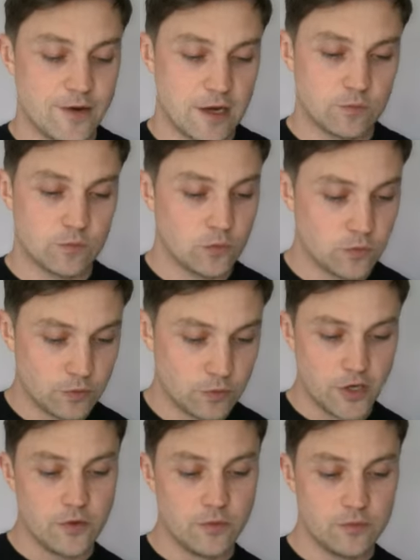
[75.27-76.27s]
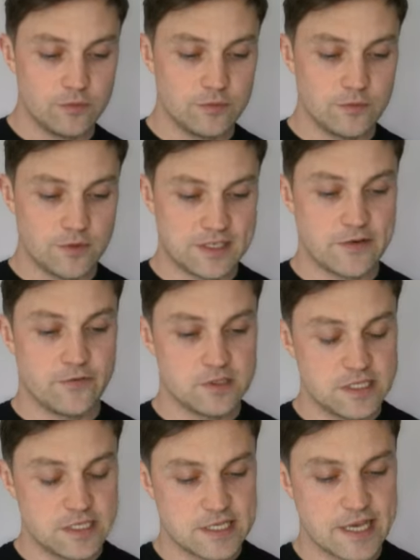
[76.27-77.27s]
will know the
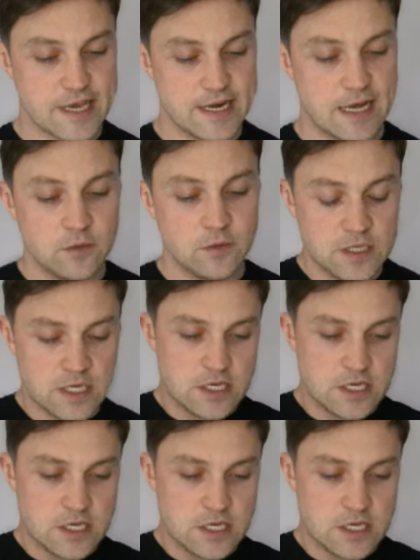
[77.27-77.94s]
differences here now.